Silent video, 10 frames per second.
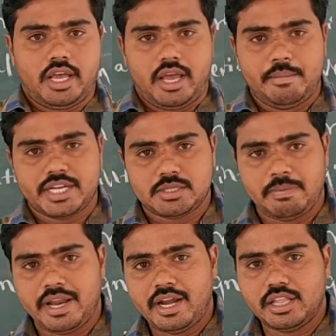I am
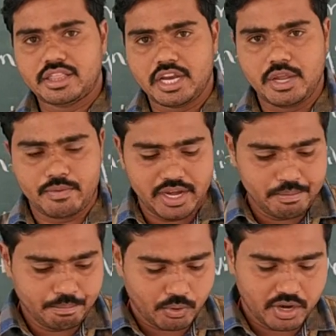explained three very
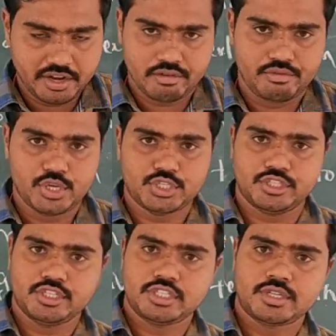important
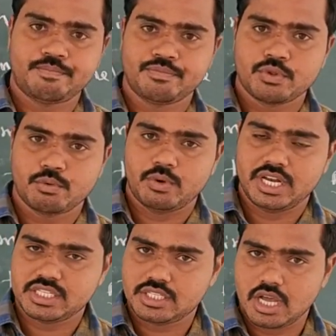definitions. One
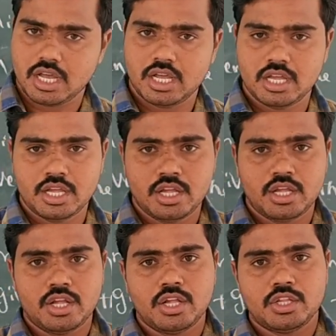is the
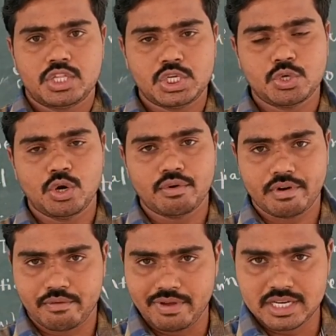threshold
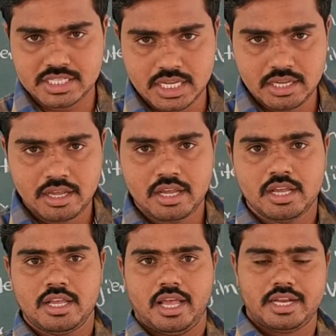frequency,
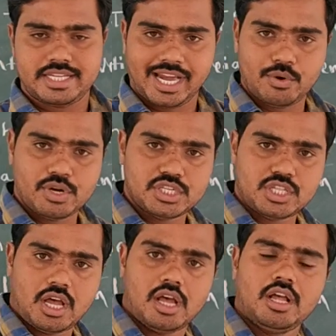and second one is
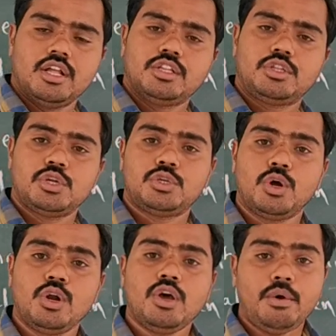the
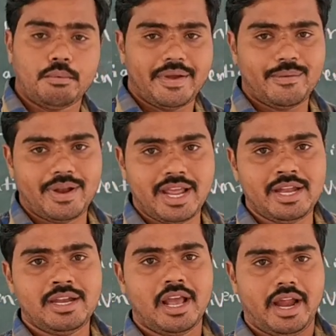threshold
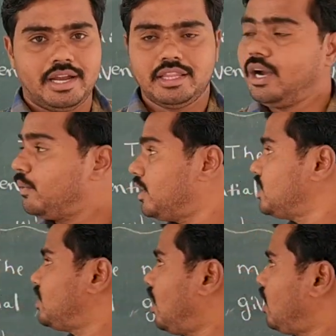wavelength, and third one
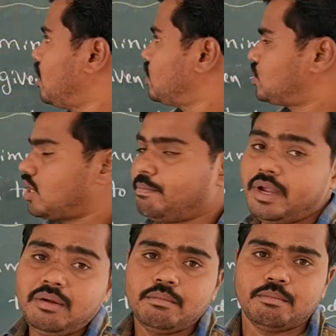is the
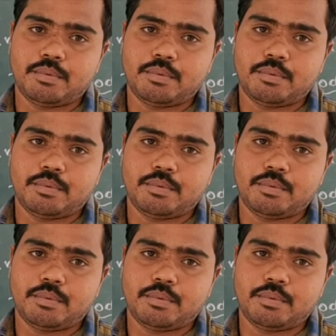stopping